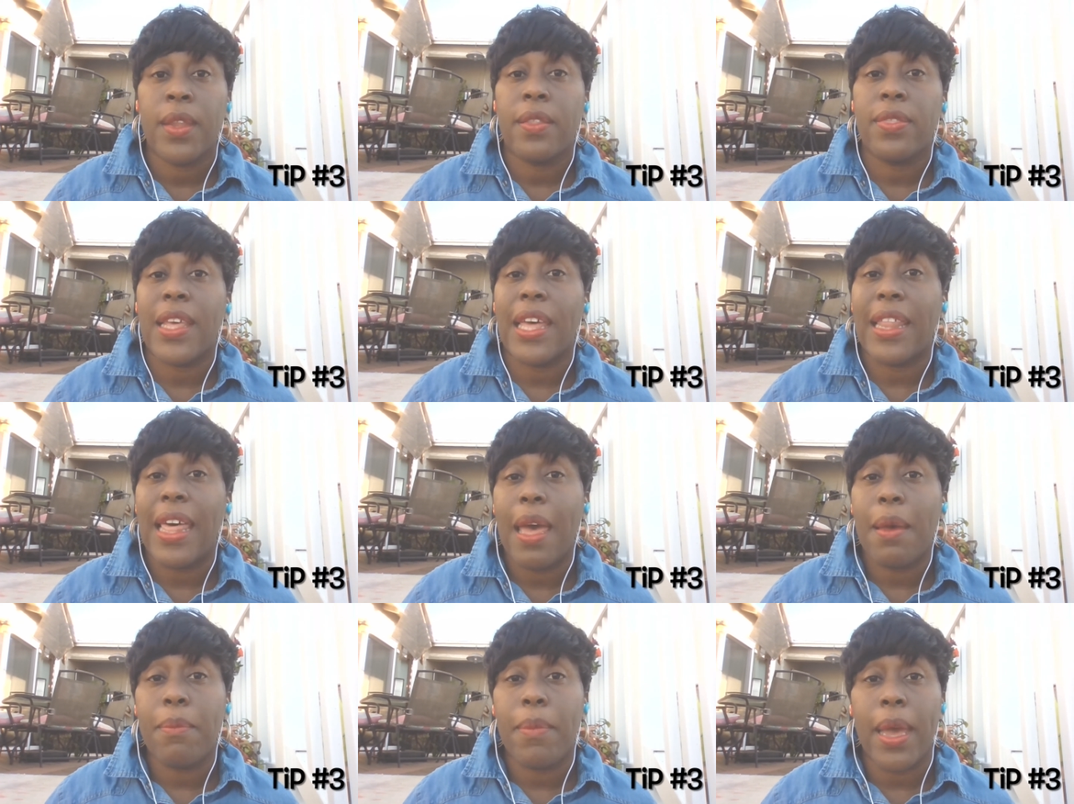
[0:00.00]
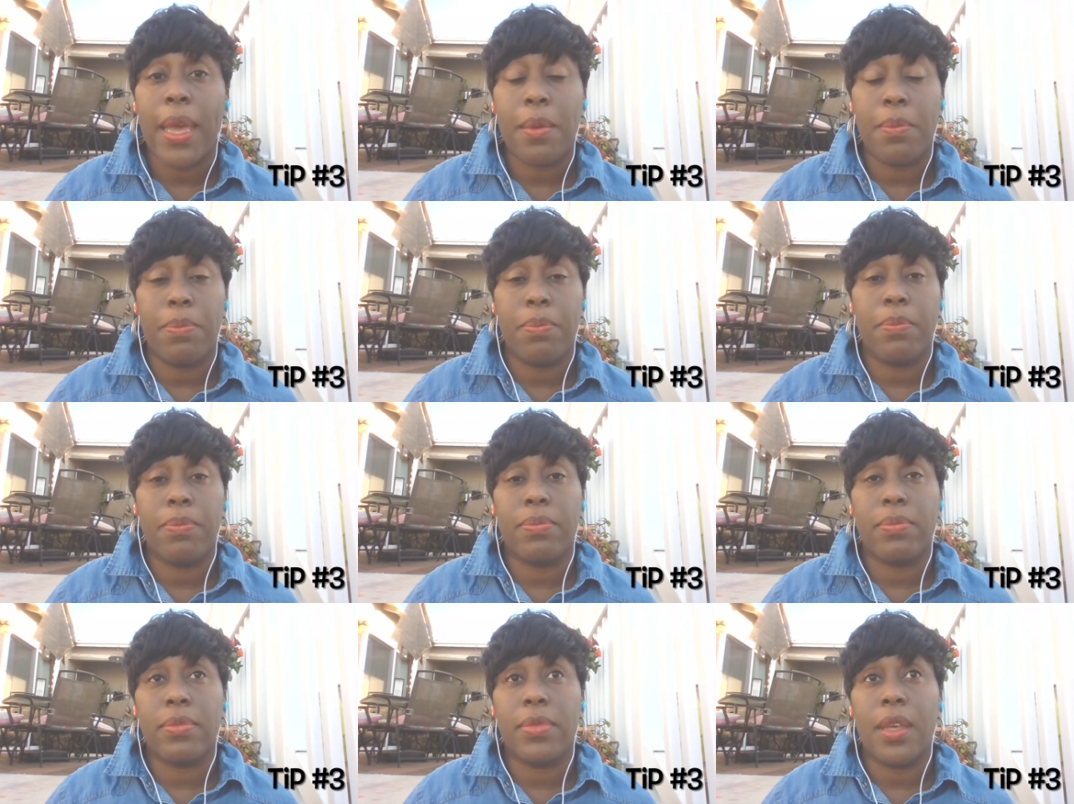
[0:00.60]
Now
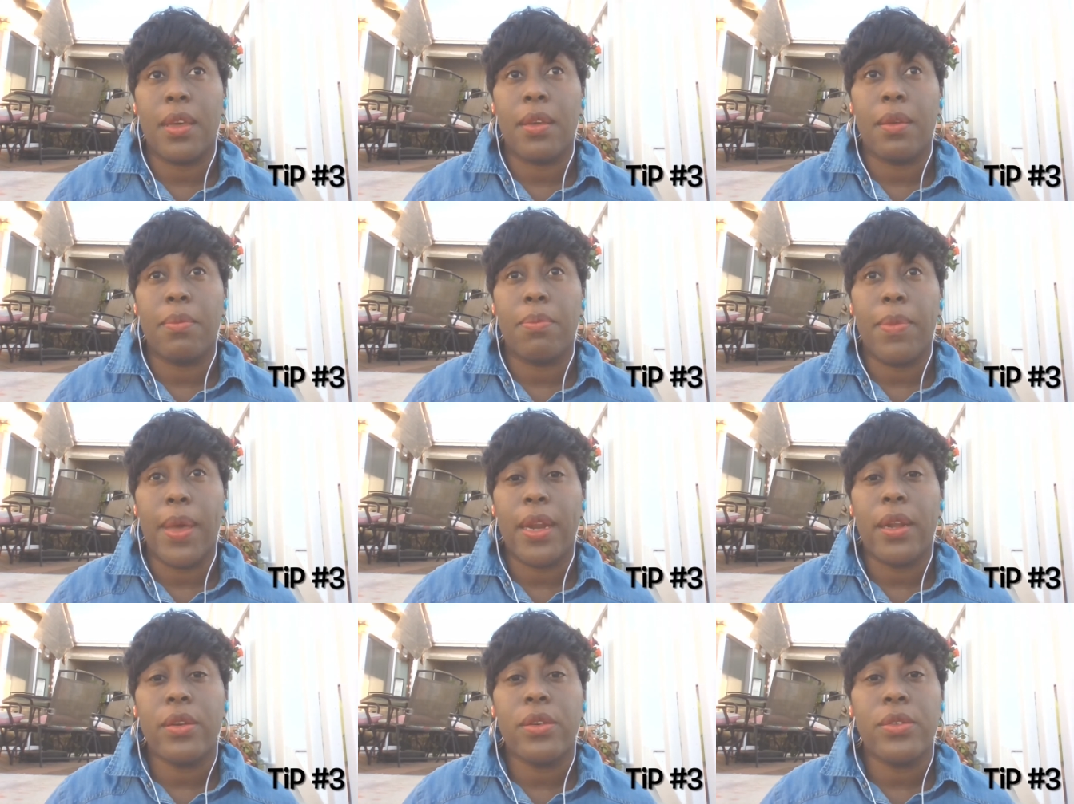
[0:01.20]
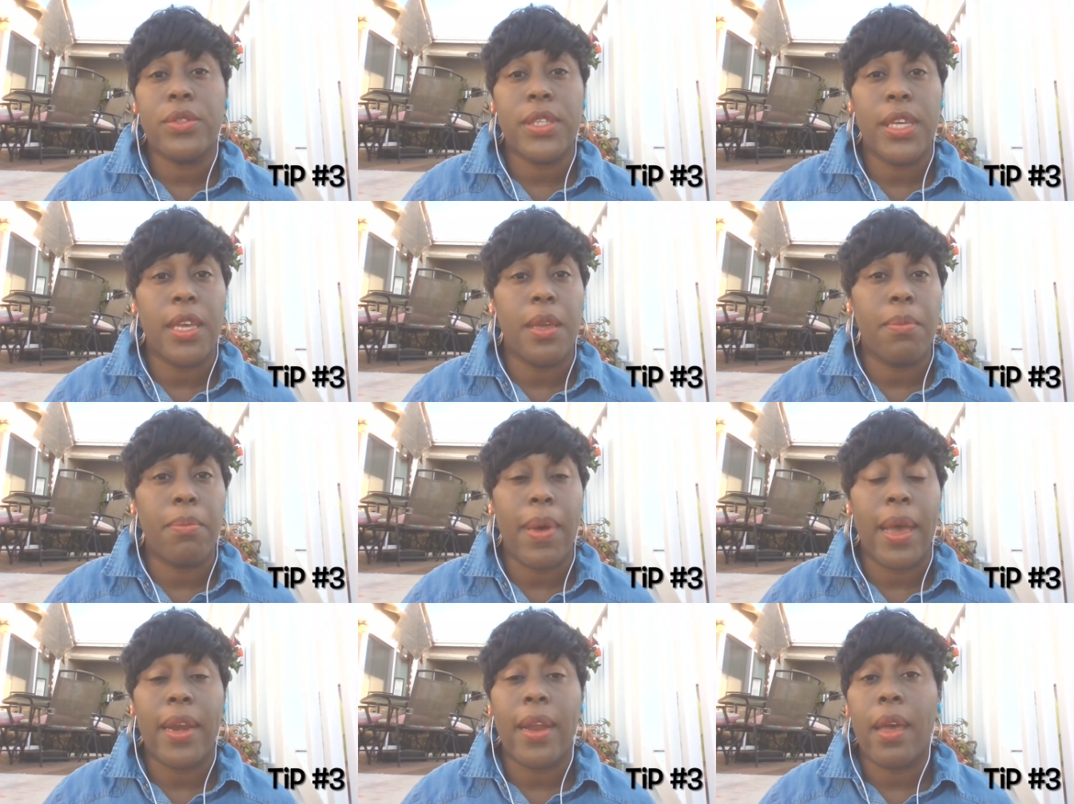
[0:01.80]
the medical
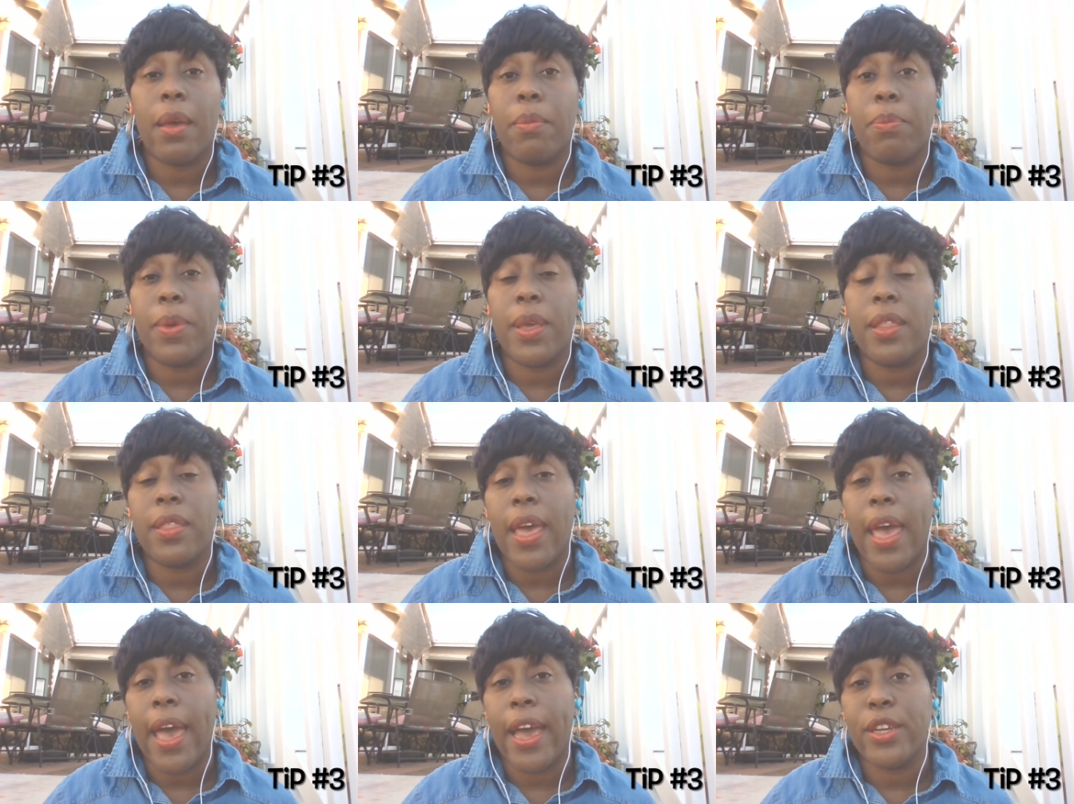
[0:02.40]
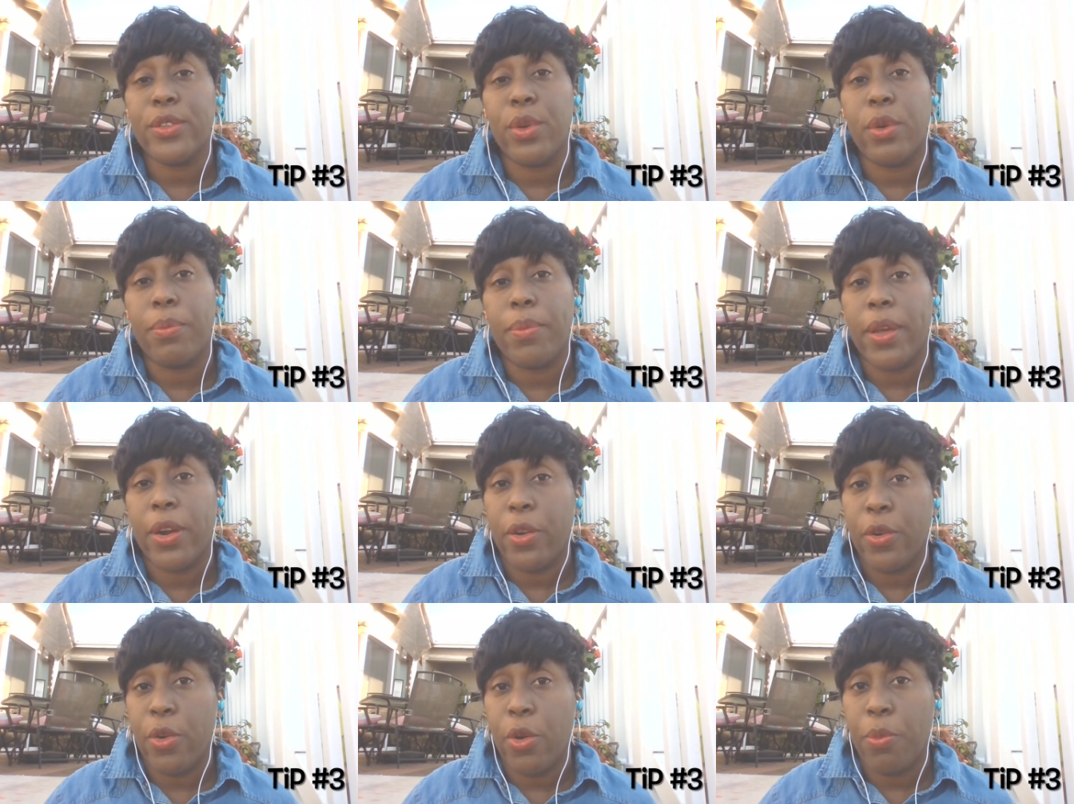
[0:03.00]
team might not be the actual
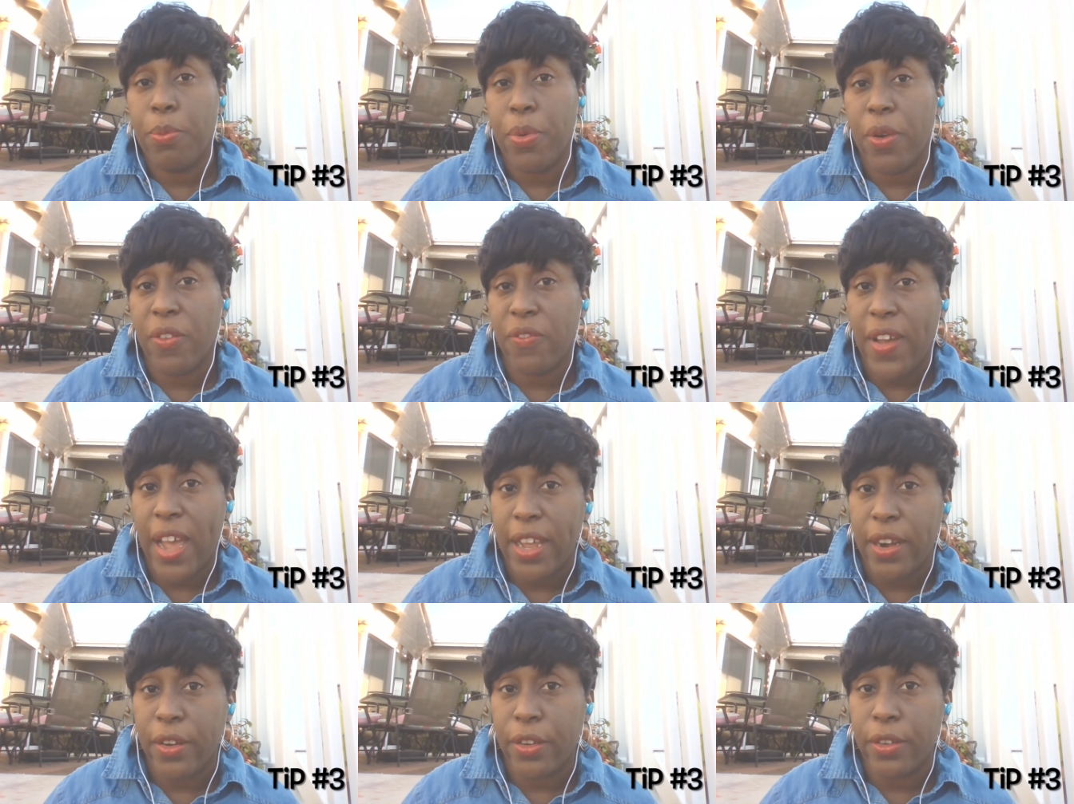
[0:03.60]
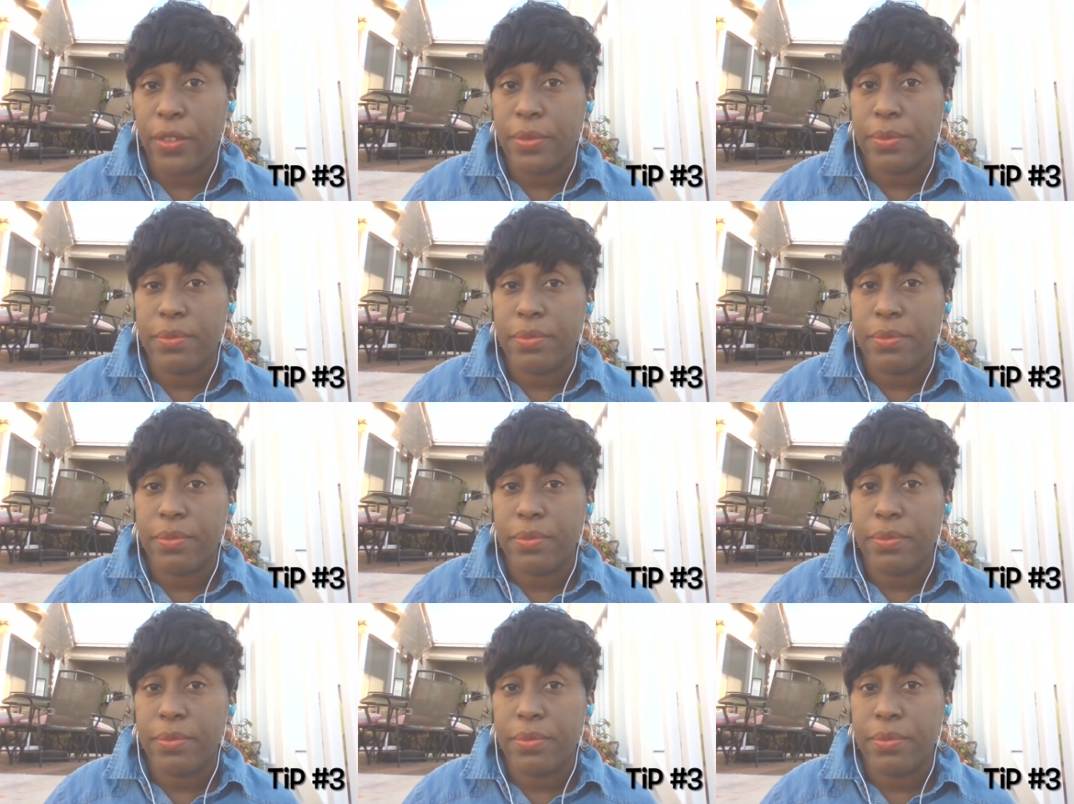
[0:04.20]
medical provider,